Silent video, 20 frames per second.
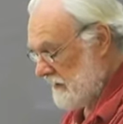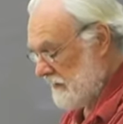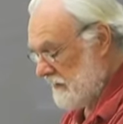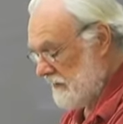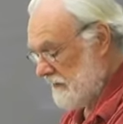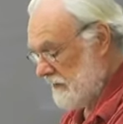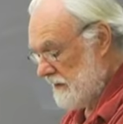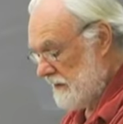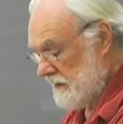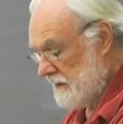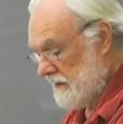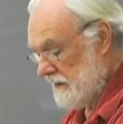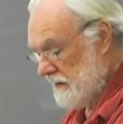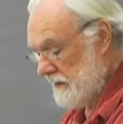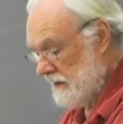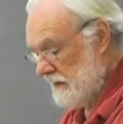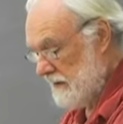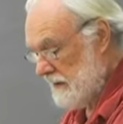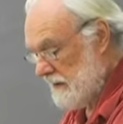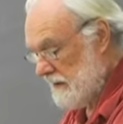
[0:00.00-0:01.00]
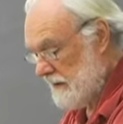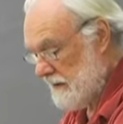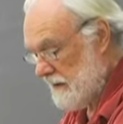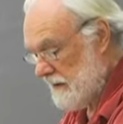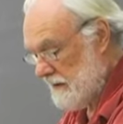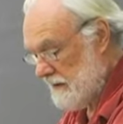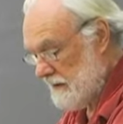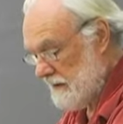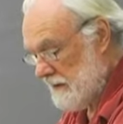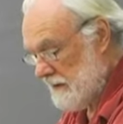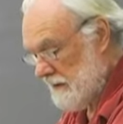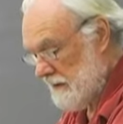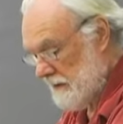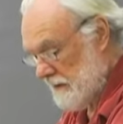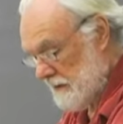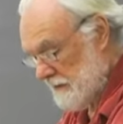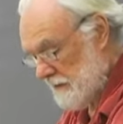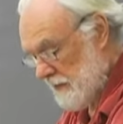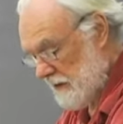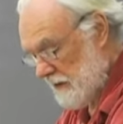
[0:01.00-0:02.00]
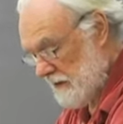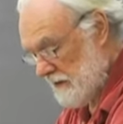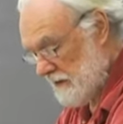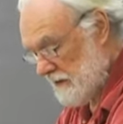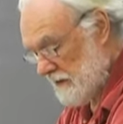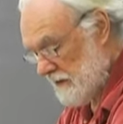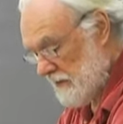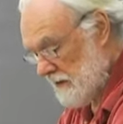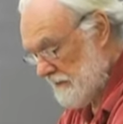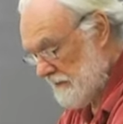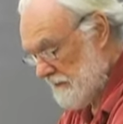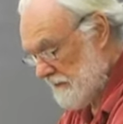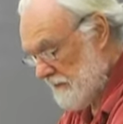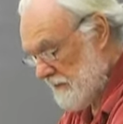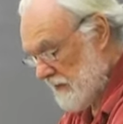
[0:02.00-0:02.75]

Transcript: different uh, uh, uh opinions.